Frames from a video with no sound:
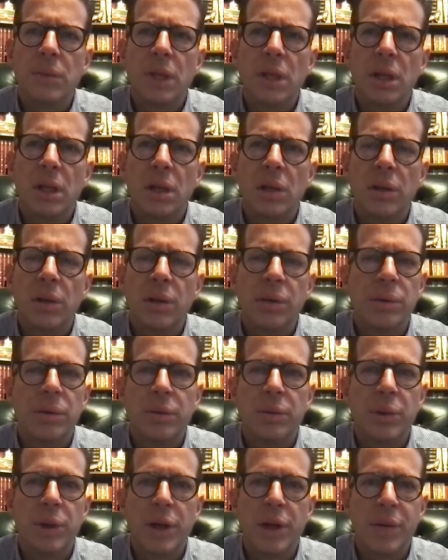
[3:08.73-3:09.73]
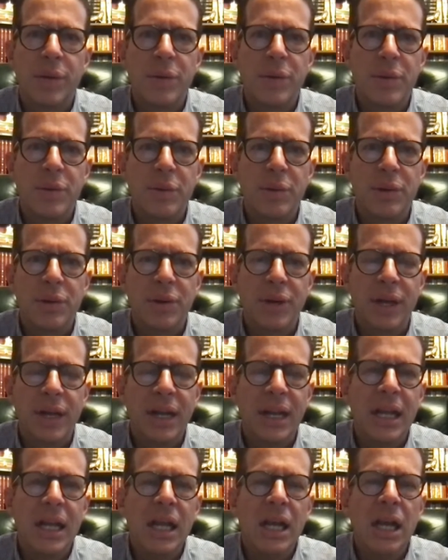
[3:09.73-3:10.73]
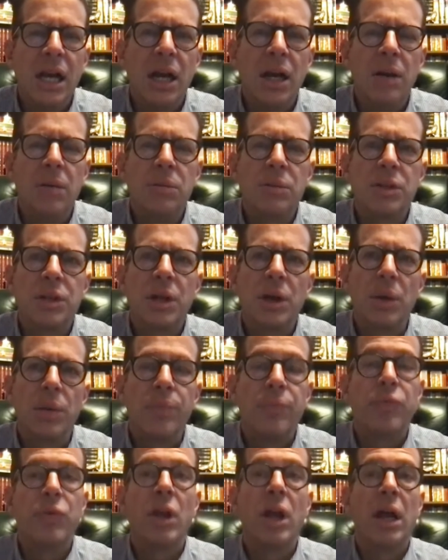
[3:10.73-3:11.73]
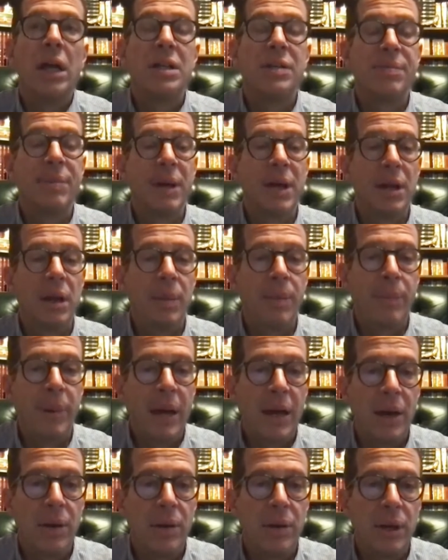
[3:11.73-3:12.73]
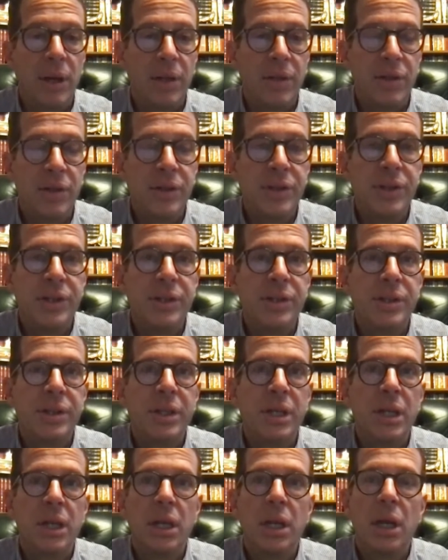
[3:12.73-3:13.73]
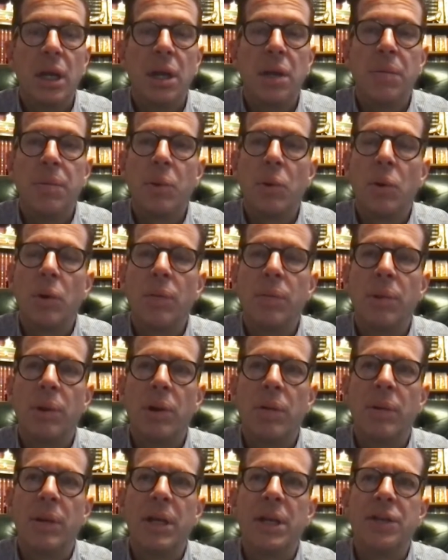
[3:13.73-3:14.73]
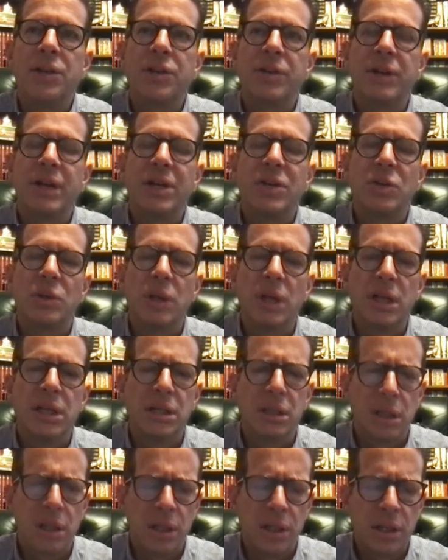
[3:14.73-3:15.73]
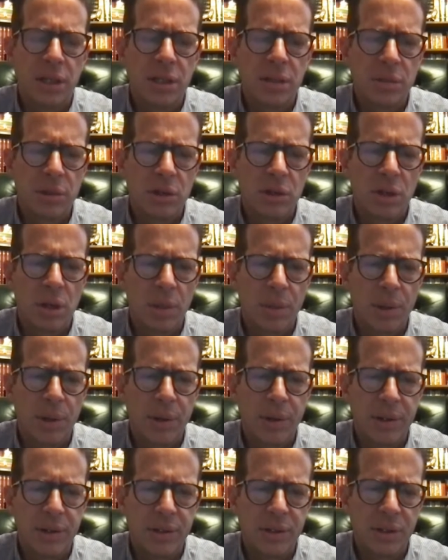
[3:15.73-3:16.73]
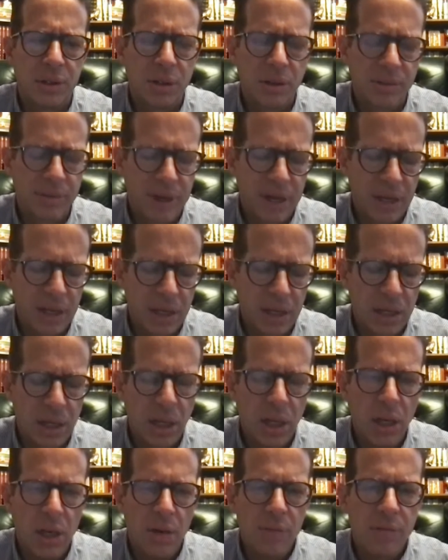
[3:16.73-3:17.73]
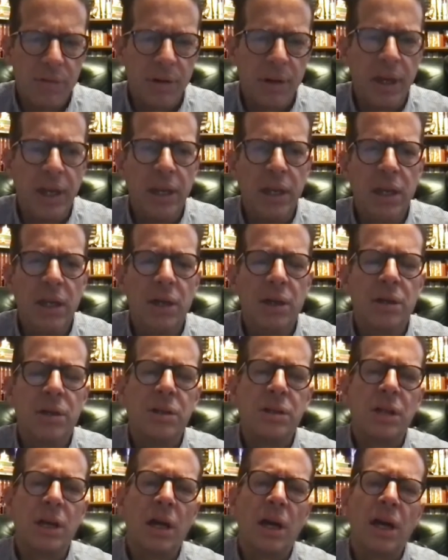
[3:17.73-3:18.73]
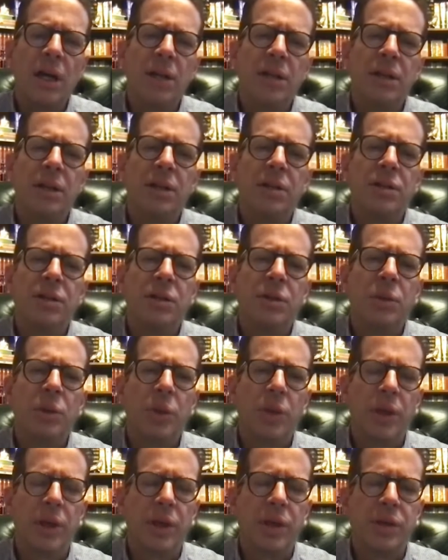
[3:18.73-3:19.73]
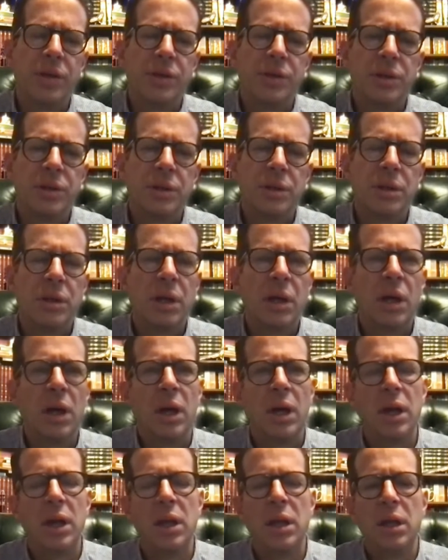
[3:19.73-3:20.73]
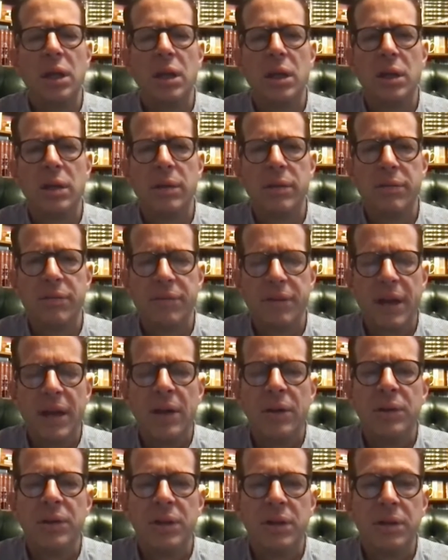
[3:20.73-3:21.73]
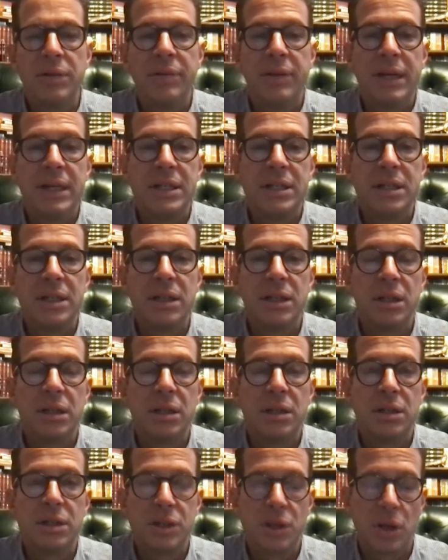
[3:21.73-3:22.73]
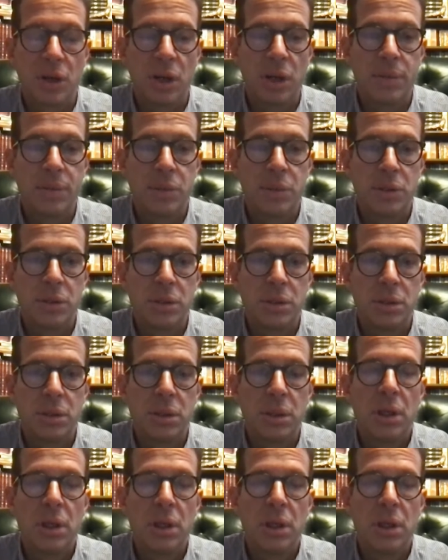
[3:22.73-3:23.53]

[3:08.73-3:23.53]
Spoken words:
There were not many people doing it. So I spent and this is an important part of my history as relates to the things I'm going to talk about around Silicon Valley. For 8 years, I did 2 things. I founded and invested in startups,